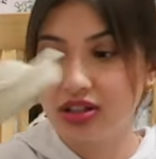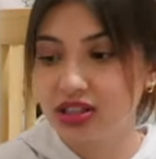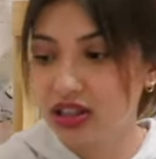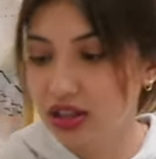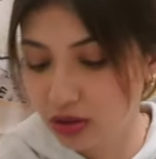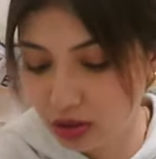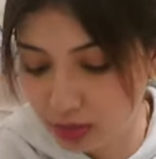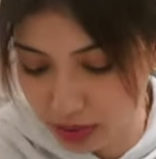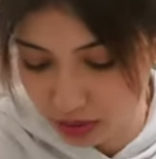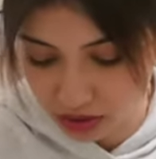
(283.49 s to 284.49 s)
It's a little
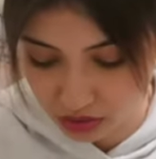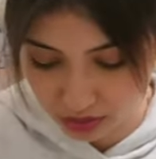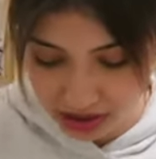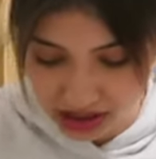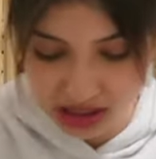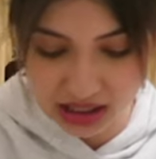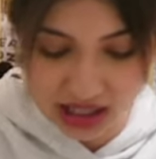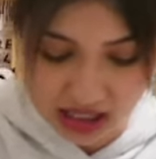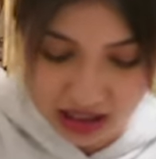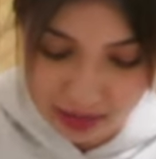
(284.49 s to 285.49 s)
boat, so I'm gonna stick
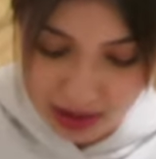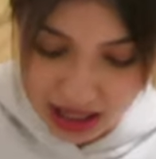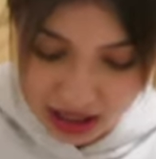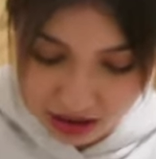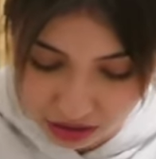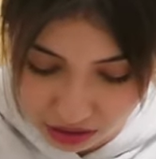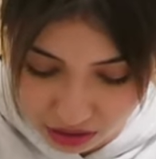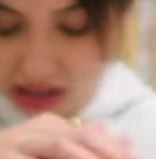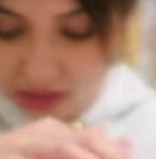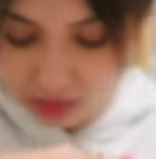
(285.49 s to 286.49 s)
that in the
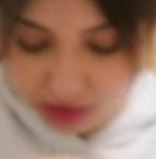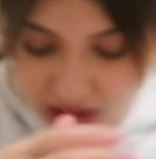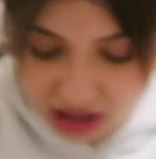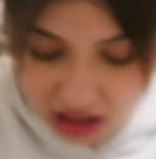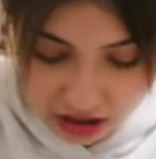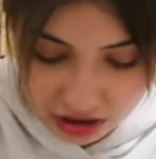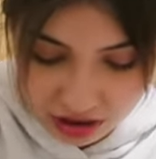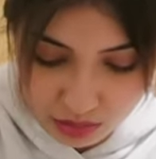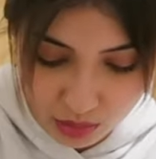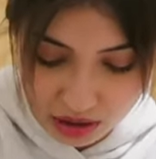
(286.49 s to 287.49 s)
bath. This one was
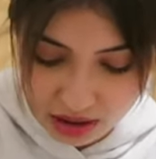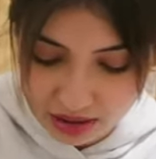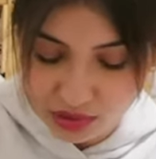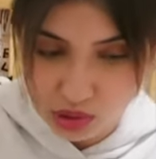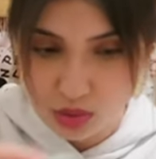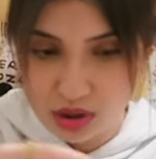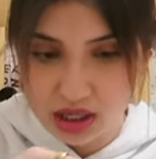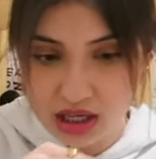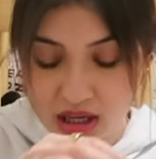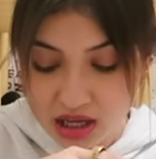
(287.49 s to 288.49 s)
another well-loved
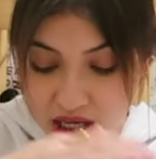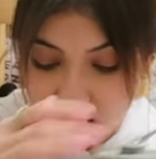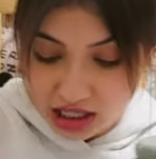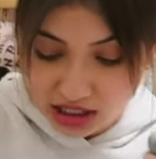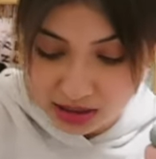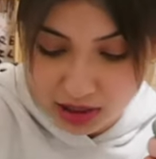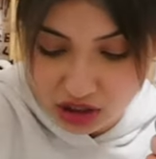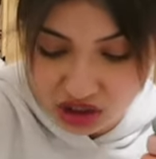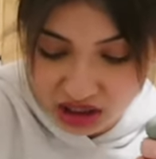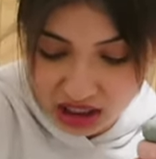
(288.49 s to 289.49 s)
toy,
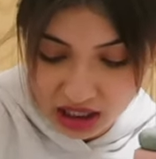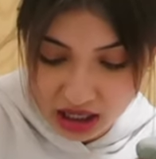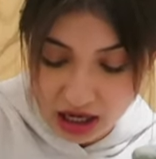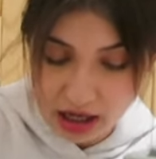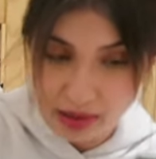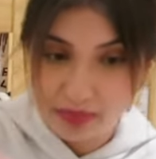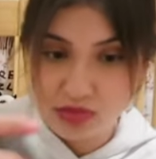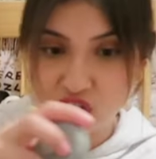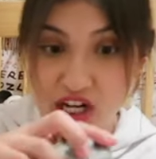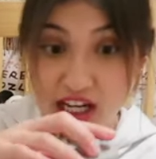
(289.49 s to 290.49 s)
especially um,
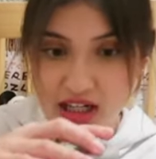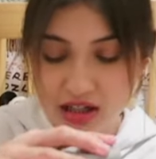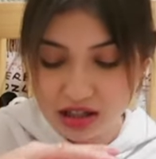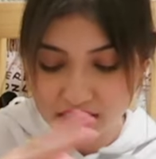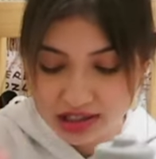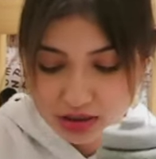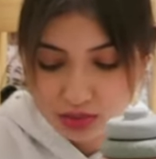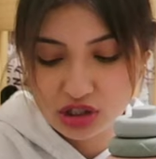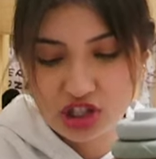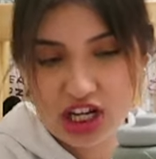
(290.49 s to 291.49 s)
Jade, because this
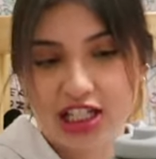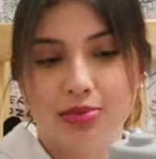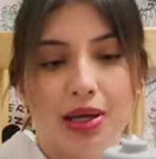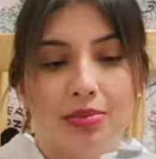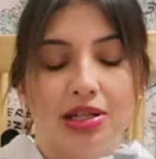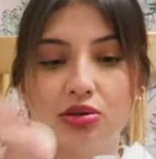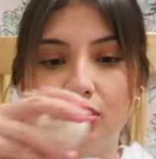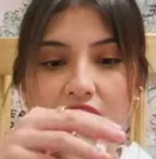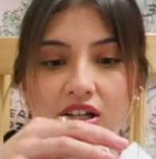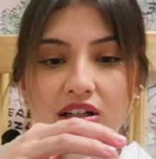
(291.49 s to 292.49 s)
was Jade's baby
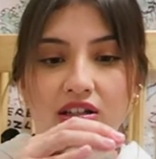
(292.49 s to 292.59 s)
toy.